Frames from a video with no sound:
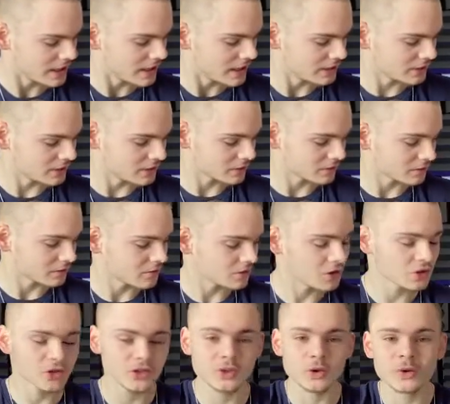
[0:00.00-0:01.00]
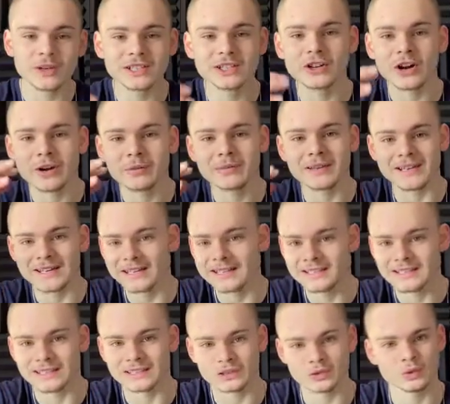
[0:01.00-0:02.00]
It's just so incredibly
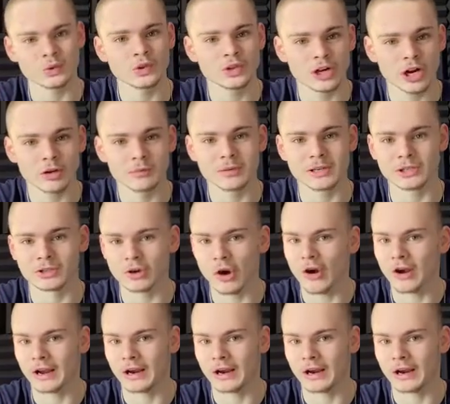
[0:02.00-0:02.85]
easy and so incredibly strong,